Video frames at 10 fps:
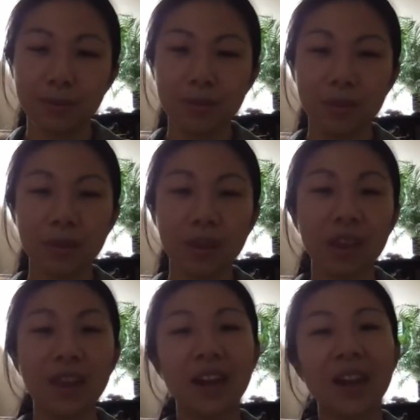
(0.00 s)

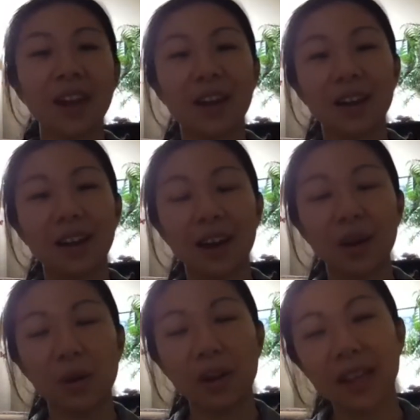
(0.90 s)
And then I
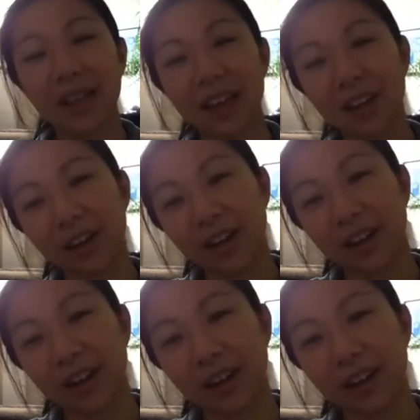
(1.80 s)
want to layer on
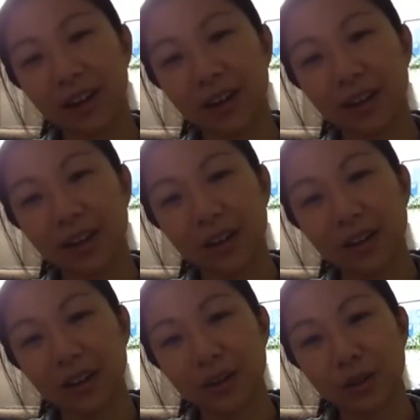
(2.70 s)
here.
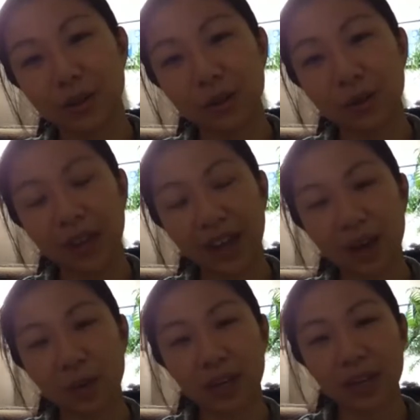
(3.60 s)
So if you
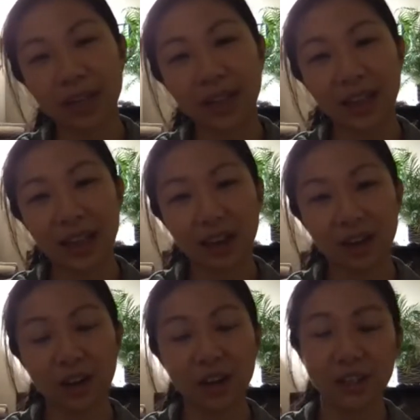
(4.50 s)
can, we're going to layer
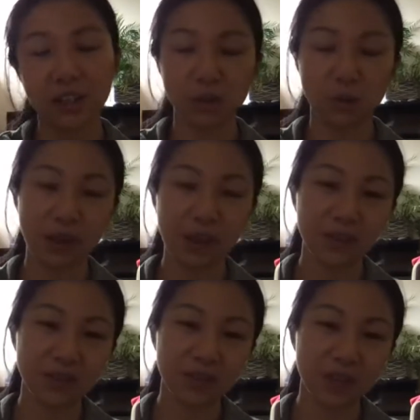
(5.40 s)
onto those
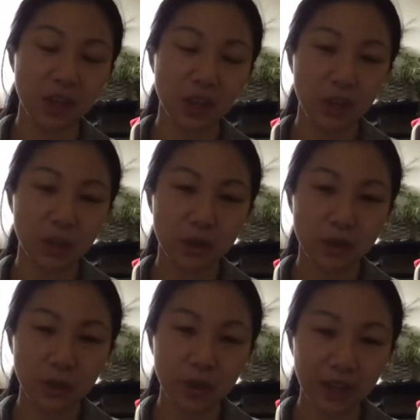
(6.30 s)
waves. So as
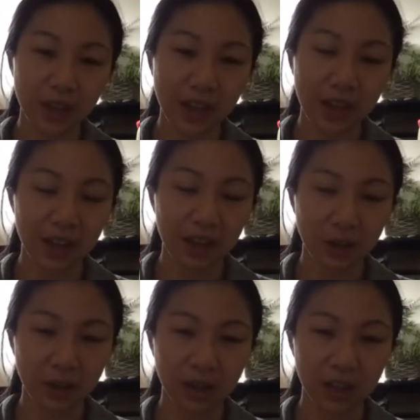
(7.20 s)
you inhale,
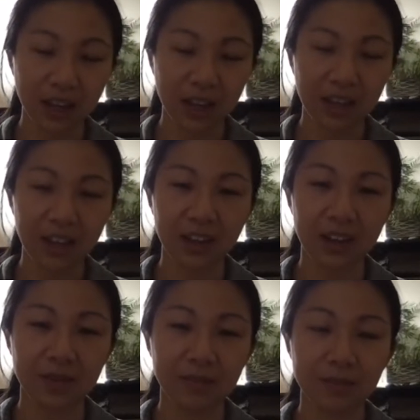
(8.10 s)
you're inhaling
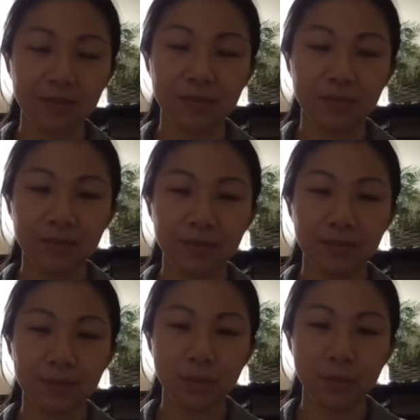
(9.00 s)
here. I
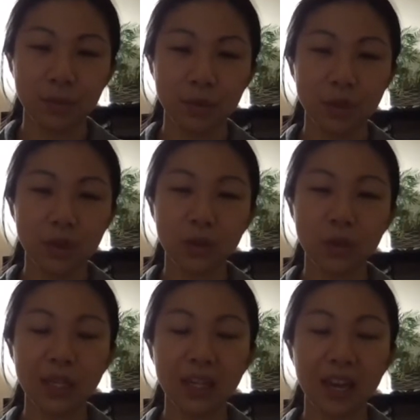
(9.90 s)
want you
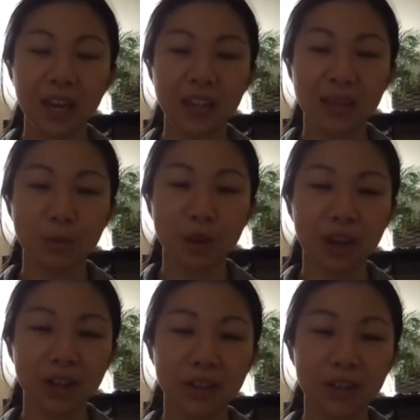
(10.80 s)
to inhale some
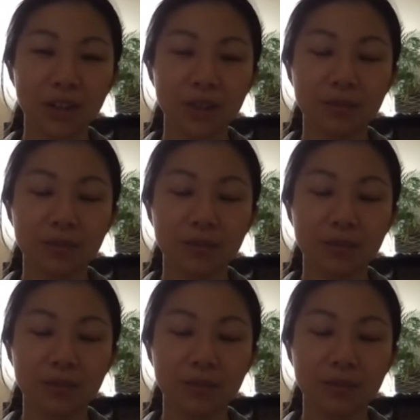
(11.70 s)
gratitude.